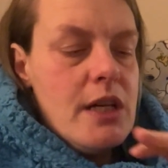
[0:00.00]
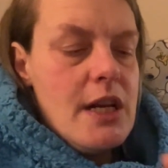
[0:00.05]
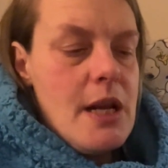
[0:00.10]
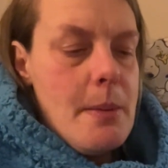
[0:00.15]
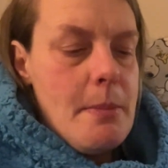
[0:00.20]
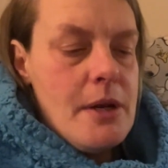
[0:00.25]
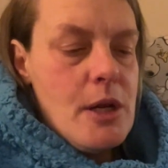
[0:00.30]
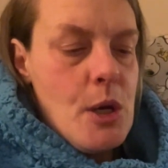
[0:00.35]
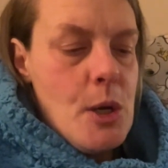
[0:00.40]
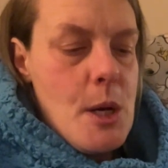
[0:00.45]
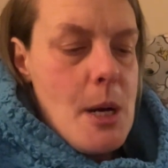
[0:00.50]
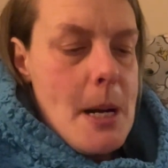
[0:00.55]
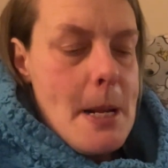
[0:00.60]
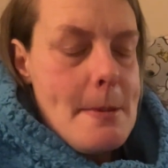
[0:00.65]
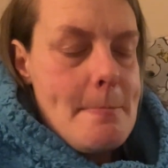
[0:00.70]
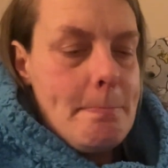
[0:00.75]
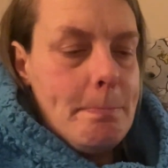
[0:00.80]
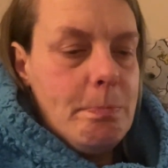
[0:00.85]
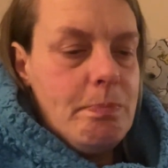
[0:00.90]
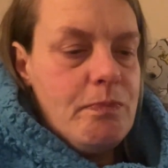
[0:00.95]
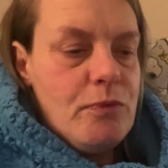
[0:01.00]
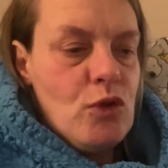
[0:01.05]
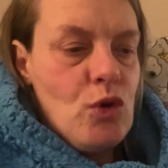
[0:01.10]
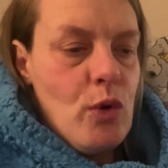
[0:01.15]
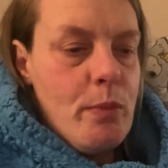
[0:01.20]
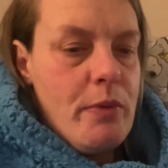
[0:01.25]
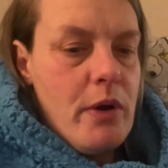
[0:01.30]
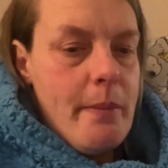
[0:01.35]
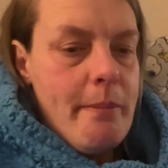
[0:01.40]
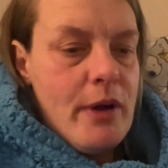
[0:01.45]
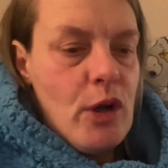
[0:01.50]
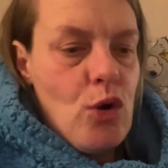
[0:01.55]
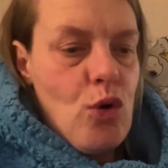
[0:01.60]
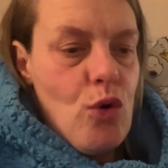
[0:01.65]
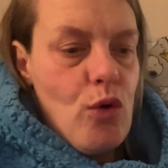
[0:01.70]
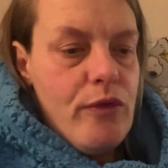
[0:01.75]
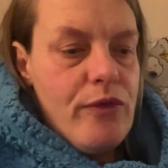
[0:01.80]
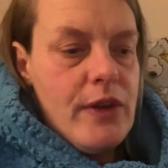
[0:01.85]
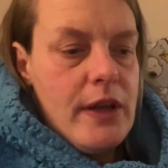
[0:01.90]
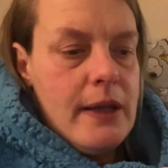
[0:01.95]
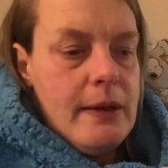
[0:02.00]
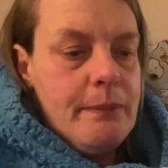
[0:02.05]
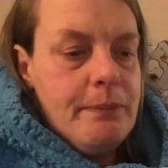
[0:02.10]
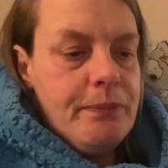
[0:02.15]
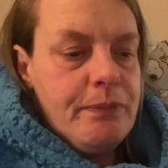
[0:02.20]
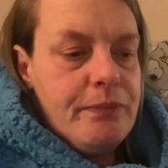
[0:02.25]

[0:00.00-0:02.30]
to nip down, top up my coffee.